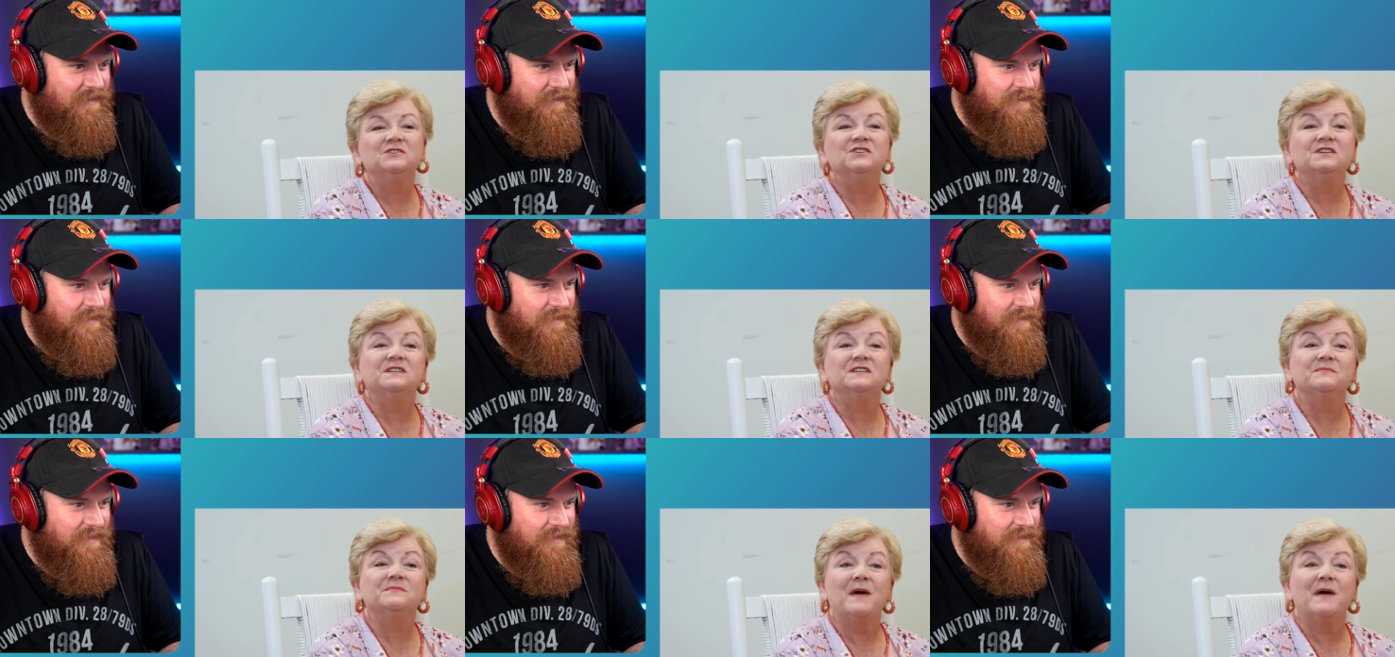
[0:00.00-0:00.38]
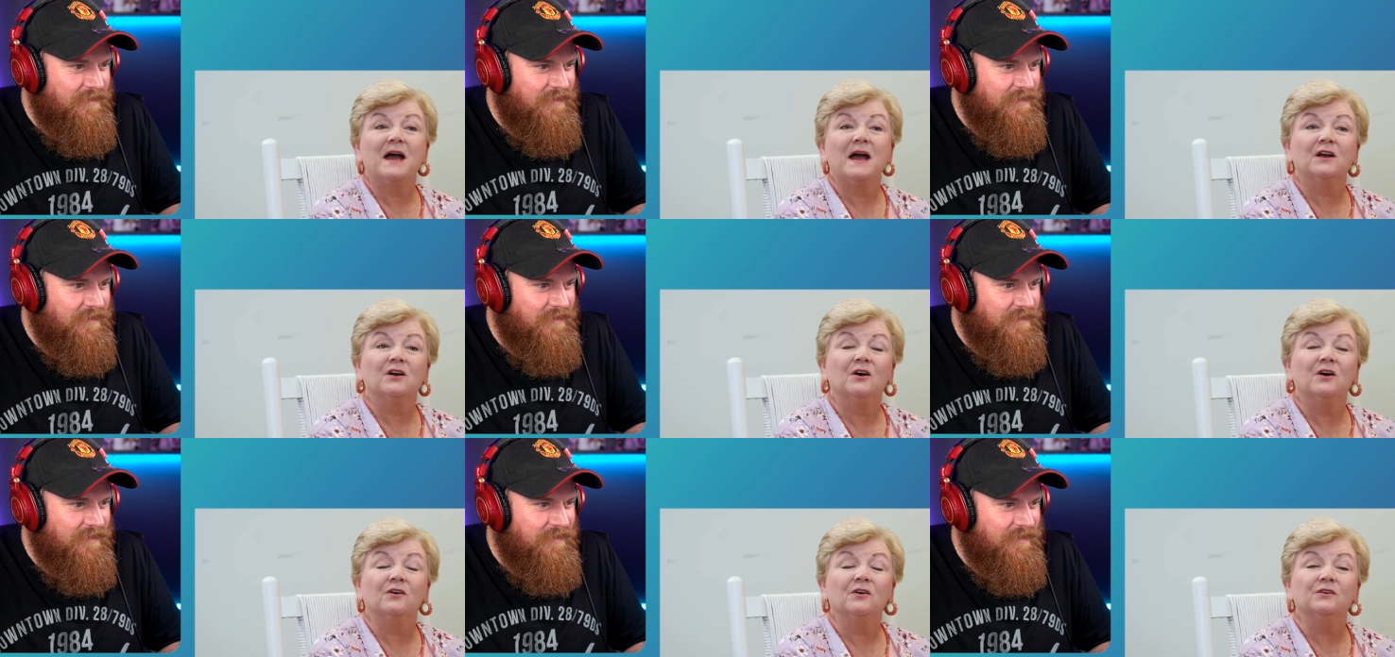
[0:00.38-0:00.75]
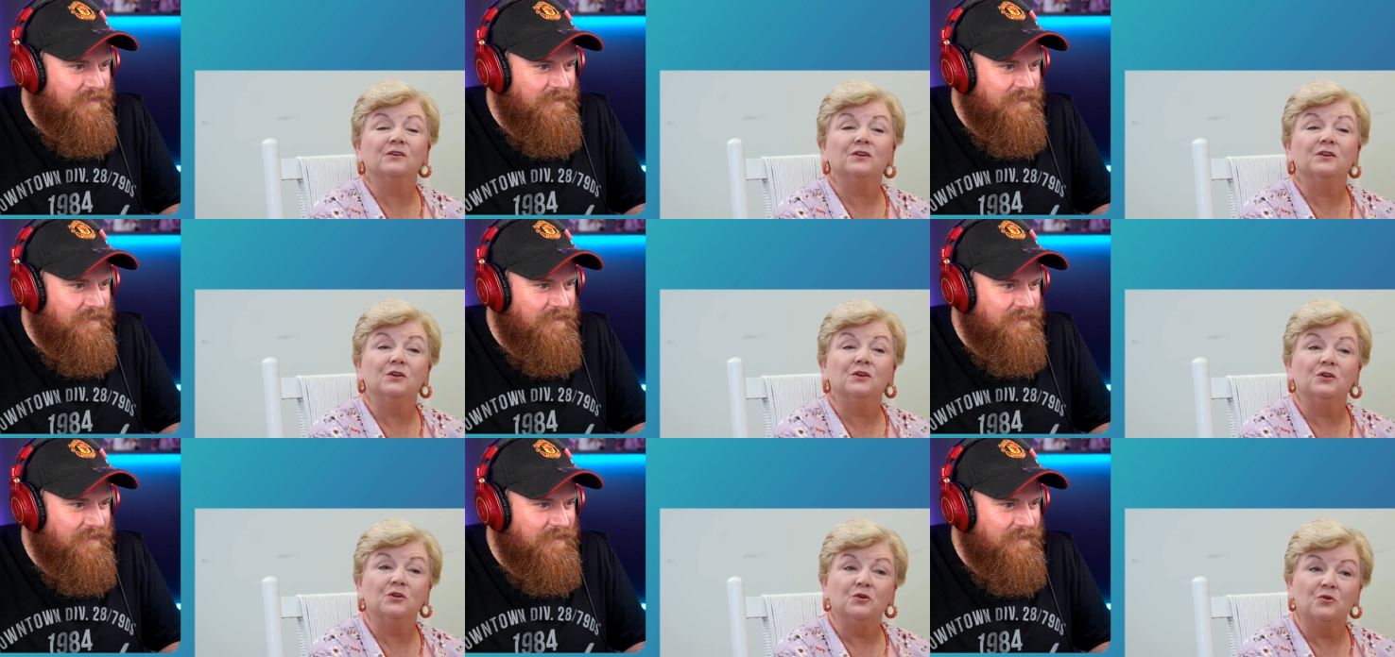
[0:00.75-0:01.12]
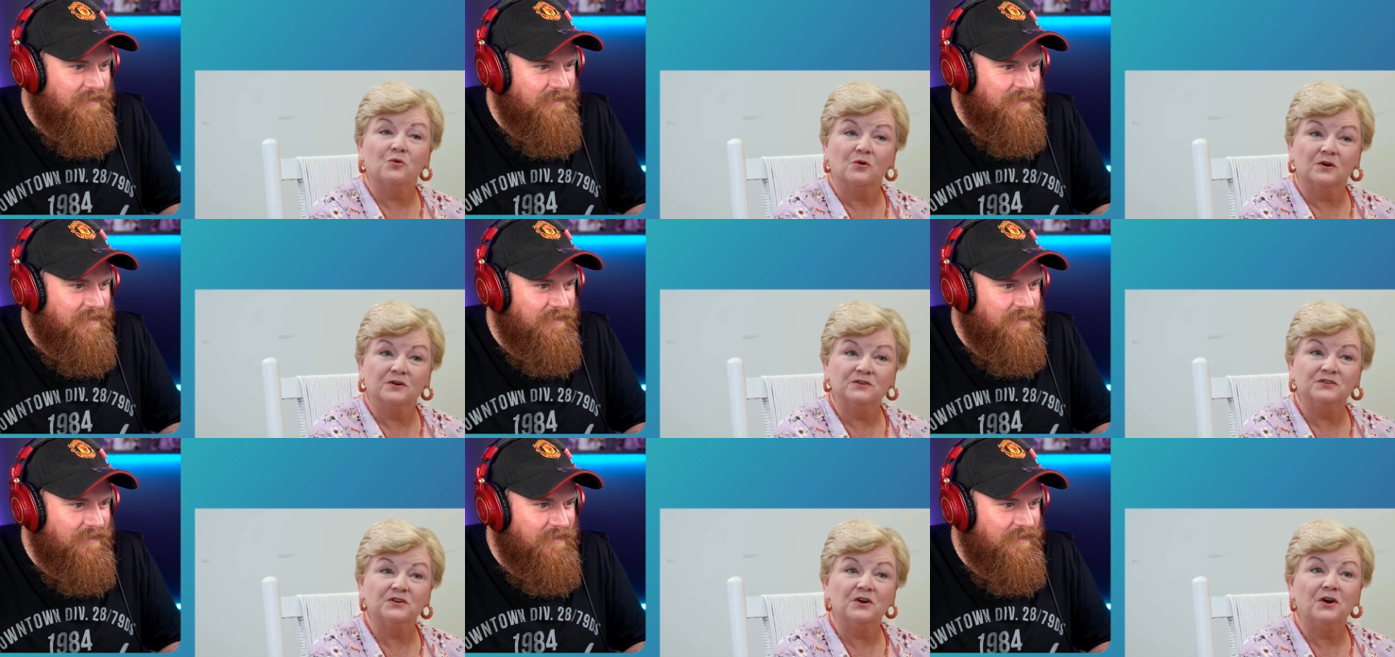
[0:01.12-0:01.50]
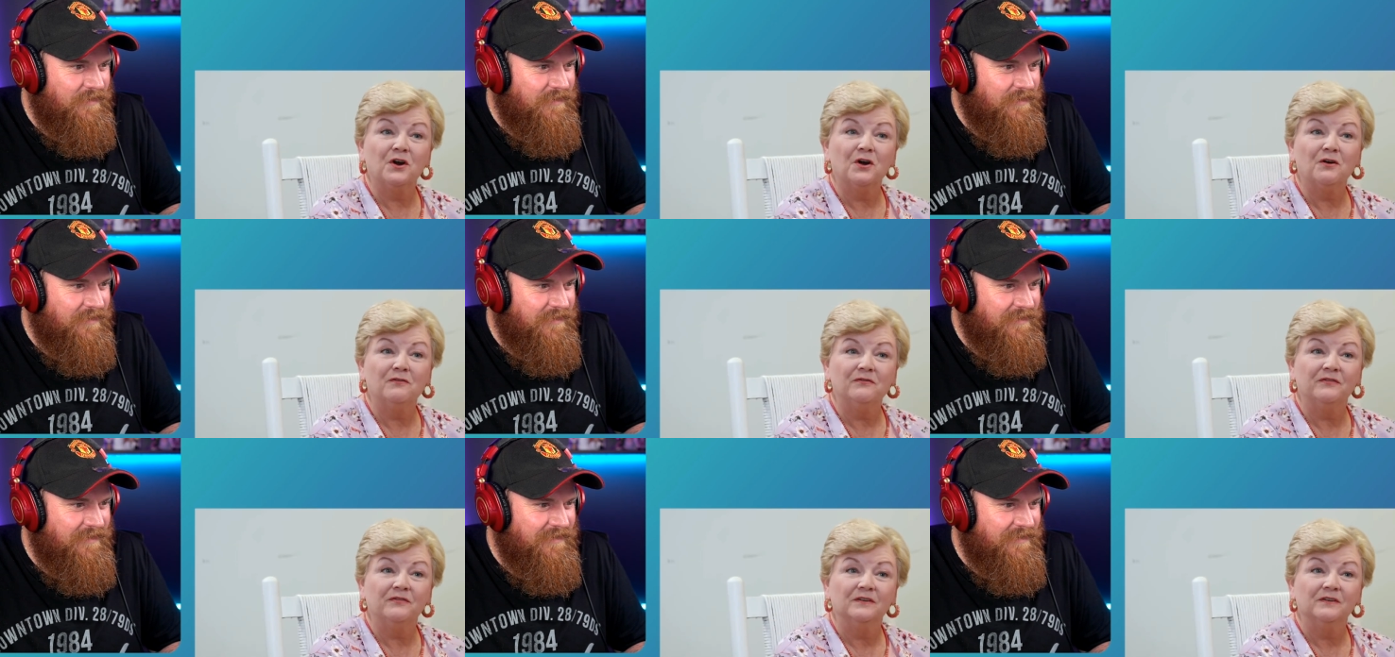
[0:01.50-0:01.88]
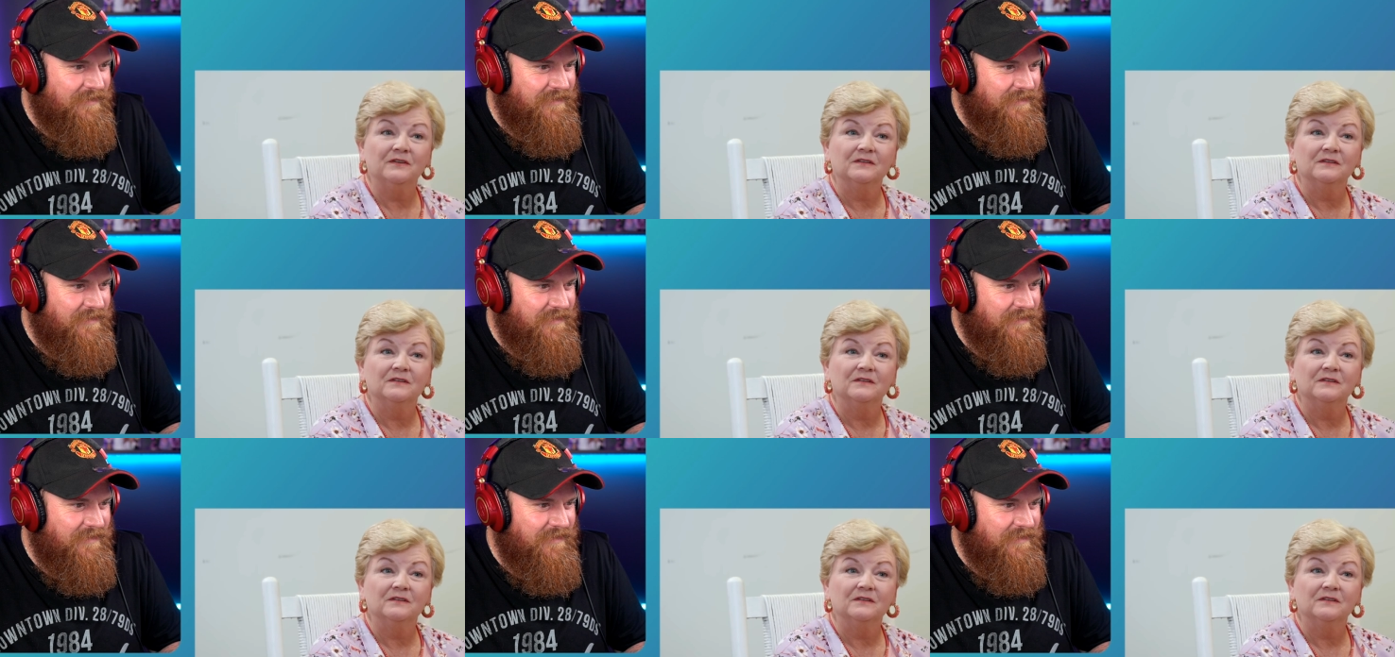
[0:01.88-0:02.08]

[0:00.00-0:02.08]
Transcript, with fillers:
Speaker 1: she's back on your turf,